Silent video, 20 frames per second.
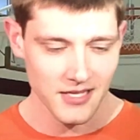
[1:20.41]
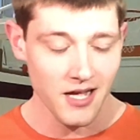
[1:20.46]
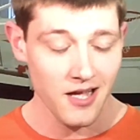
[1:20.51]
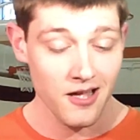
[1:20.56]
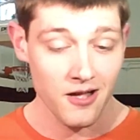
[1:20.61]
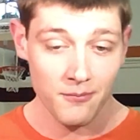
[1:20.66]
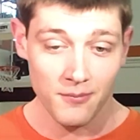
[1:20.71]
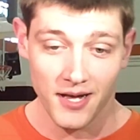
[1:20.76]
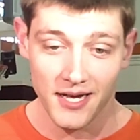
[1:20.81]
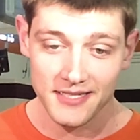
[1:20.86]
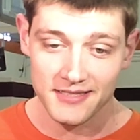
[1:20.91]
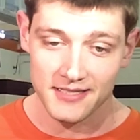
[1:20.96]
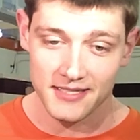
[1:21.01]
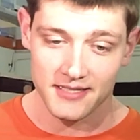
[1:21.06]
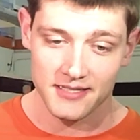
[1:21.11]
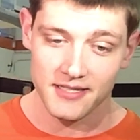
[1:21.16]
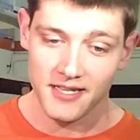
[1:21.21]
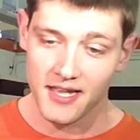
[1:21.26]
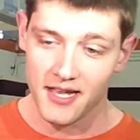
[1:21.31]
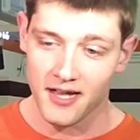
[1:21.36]
I
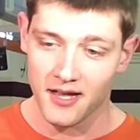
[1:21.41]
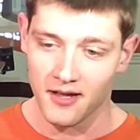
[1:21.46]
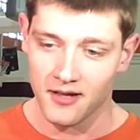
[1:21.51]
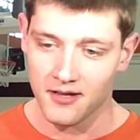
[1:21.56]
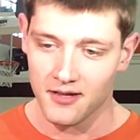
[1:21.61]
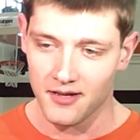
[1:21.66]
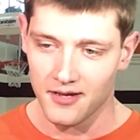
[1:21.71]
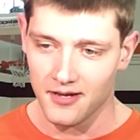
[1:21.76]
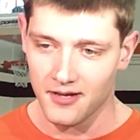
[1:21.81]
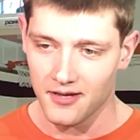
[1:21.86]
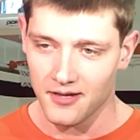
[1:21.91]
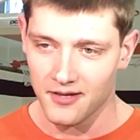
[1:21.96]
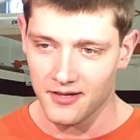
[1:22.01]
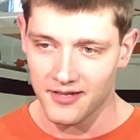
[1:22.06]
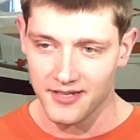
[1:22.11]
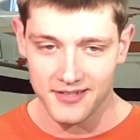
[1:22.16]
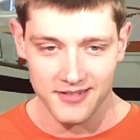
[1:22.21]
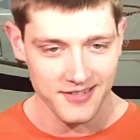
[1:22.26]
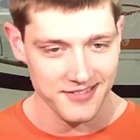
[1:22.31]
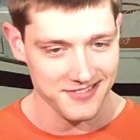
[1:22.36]
did, yeah.
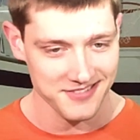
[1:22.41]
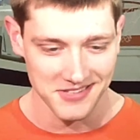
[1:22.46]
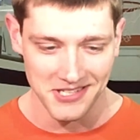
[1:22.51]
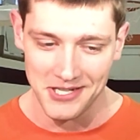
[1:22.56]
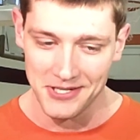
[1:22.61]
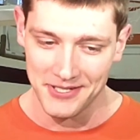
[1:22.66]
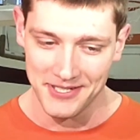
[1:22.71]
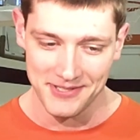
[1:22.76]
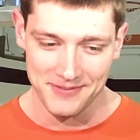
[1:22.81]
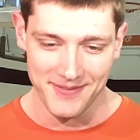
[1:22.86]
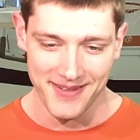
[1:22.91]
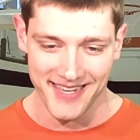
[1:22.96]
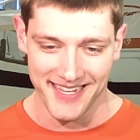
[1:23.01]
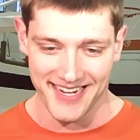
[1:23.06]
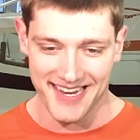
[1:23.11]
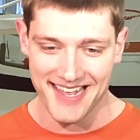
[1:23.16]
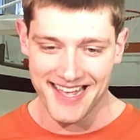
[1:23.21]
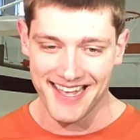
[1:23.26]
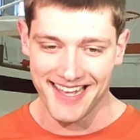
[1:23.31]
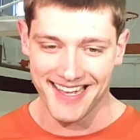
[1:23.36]
It's loaded,
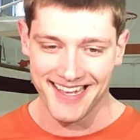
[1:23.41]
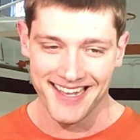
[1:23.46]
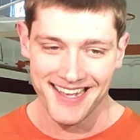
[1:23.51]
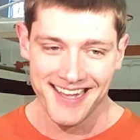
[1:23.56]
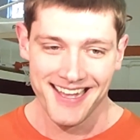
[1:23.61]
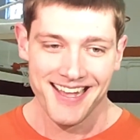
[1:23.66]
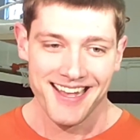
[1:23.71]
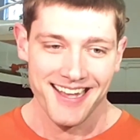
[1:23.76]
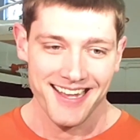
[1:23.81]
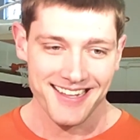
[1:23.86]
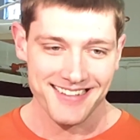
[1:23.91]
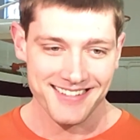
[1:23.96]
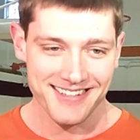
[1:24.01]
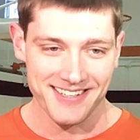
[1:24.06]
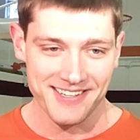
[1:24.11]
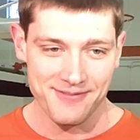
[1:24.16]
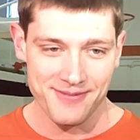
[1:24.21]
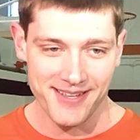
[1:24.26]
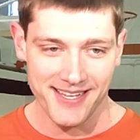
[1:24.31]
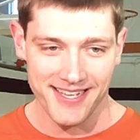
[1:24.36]
man.
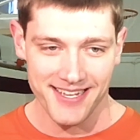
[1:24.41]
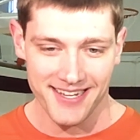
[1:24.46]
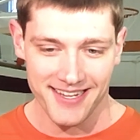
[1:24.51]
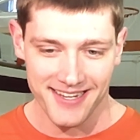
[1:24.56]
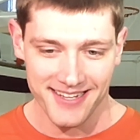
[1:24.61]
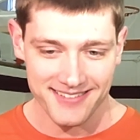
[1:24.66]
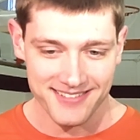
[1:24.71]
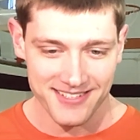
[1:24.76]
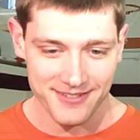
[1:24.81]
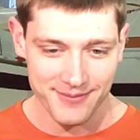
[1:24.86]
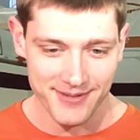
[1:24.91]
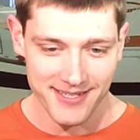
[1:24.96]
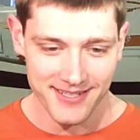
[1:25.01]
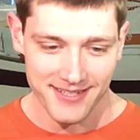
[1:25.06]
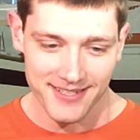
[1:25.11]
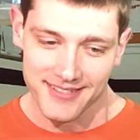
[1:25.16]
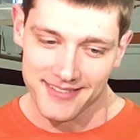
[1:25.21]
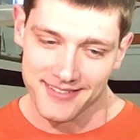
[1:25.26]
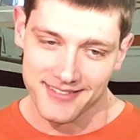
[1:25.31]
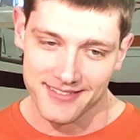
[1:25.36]
it's gonna be
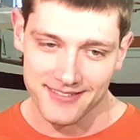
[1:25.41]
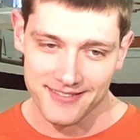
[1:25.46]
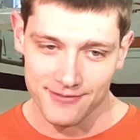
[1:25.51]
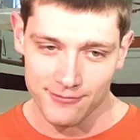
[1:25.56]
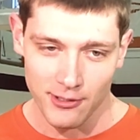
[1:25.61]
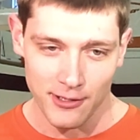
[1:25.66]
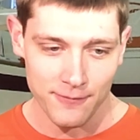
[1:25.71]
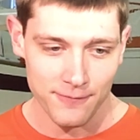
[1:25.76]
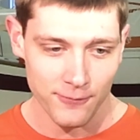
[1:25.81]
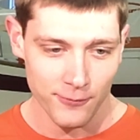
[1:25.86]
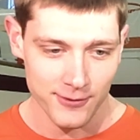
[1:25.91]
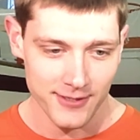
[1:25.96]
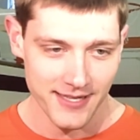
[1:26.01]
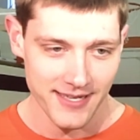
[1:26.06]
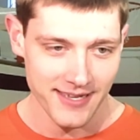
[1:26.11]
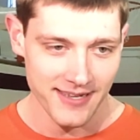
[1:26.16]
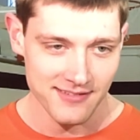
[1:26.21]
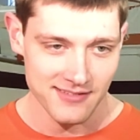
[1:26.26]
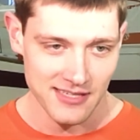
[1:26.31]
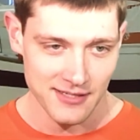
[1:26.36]
a rough 4
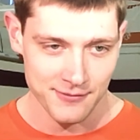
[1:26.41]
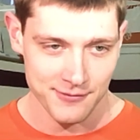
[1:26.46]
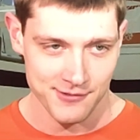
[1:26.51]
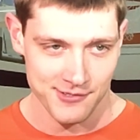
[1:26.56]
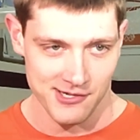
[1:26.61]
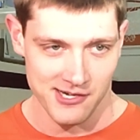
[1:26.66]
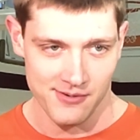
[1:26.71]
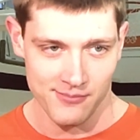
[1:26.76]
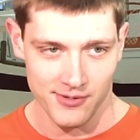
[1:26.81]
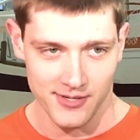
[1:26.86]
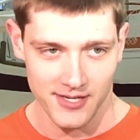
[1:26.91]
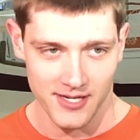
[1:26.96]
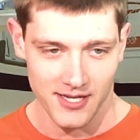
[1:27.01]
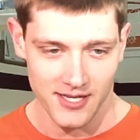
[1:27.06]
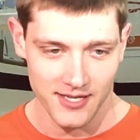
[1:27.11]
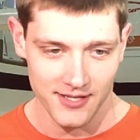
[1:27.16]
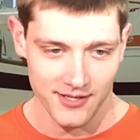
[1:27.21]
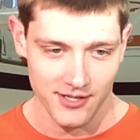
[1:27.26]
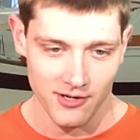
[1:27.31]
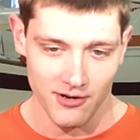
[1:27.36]
days, that's for sure. But
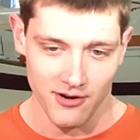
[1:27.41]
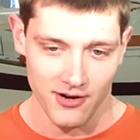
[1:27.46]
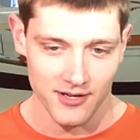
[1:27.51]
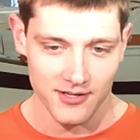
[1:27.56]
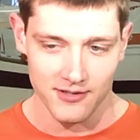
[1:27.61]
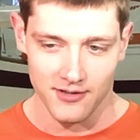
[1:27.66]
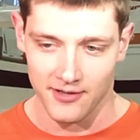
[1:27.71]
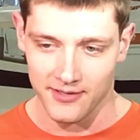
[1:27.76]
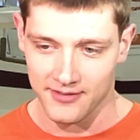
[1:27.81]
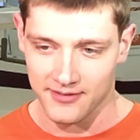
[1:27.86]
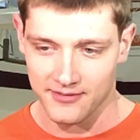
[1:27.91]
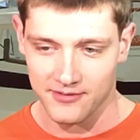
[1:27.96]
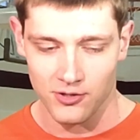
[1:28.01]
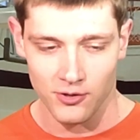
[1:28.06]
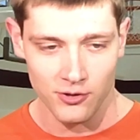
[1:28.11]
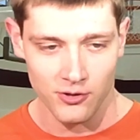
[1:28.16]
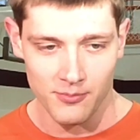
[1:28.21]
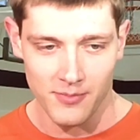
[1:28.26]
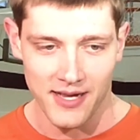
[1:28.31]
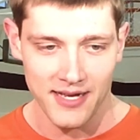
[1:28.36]
our
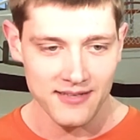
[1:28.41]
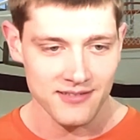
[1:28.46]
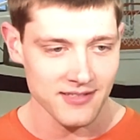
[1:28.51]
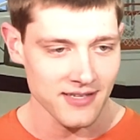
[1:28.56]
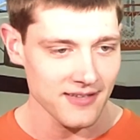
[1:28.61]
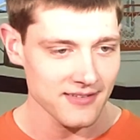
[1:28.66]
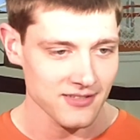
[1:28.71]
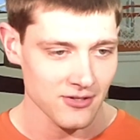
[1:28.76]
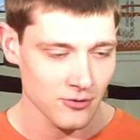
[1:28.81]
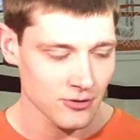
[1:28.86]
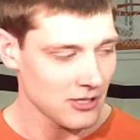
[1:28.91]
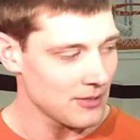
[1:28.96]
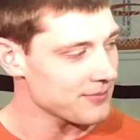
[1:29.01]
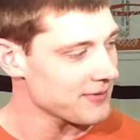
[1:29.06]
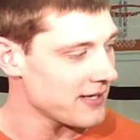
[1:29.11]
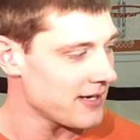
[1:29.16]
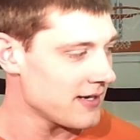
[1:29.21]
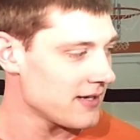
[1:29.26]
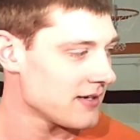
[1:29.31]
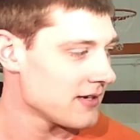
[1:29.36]
total mindset is going
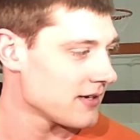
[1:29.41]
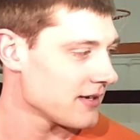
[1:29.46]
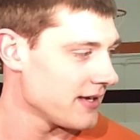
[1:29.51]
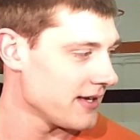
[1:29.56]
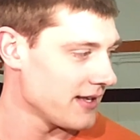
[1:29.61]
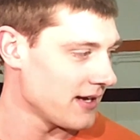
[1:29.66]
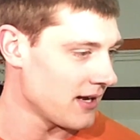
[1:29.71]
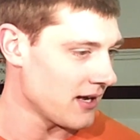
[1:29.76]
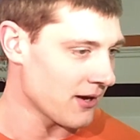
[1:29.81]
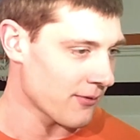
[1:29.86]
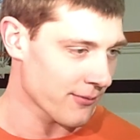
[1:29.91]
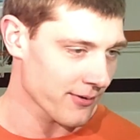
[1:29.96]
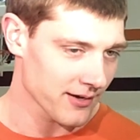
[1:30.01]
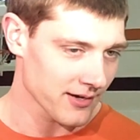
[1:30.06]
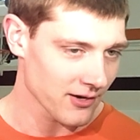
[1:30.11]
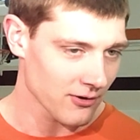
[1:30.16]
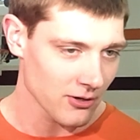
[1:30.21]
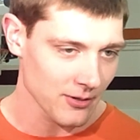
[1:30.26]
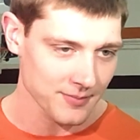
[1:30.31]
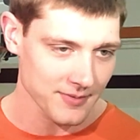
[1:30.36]
up there, and we're
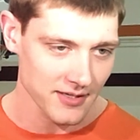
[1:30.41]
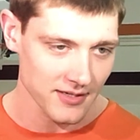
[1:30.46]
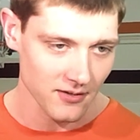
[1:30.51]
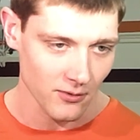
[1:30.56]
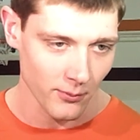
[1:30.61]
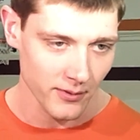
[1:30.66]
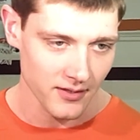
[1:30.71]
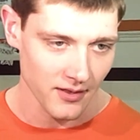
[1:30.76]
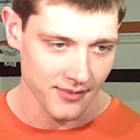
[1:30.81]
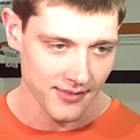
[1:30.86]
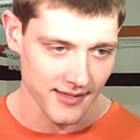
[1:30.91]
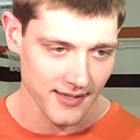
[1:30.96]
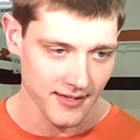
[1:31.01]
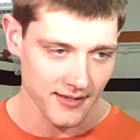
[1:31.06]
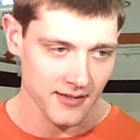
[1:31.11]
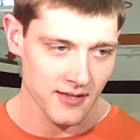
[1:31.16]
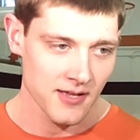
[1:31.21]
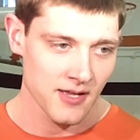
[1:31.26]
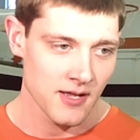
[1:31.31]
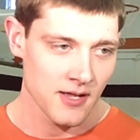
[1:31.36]
gonna go up there to win the
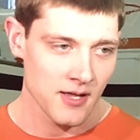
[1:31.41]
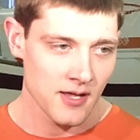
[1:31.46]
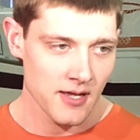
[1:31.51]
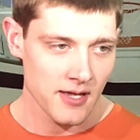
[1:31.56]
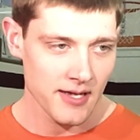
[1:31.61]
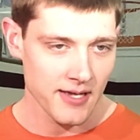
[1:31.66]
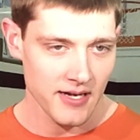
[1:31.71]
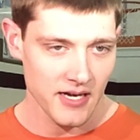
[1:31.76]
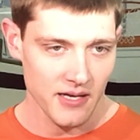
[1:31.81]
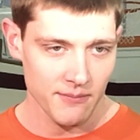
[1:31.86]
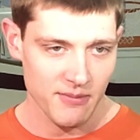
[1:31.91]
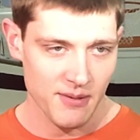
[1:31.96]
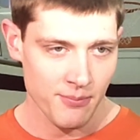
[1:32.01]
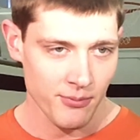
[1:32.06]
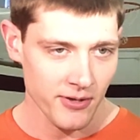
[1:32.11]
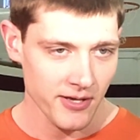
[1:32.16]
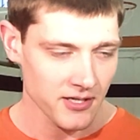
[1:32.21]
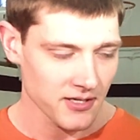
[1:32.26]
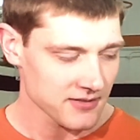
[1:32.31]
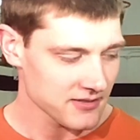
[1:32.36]
thing, and be
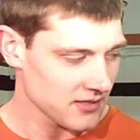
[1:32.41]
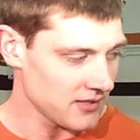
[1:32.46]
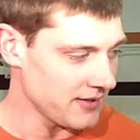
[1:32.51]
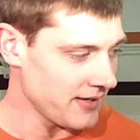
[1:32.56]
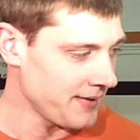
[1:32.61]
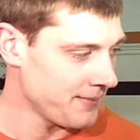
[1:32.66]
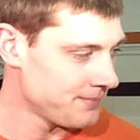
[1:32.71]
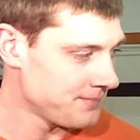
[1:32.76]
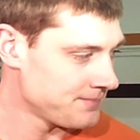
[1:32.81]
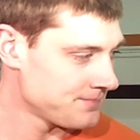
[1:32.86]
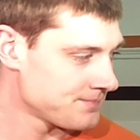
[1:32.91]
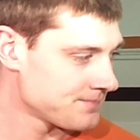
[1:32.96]
playing on Sunday.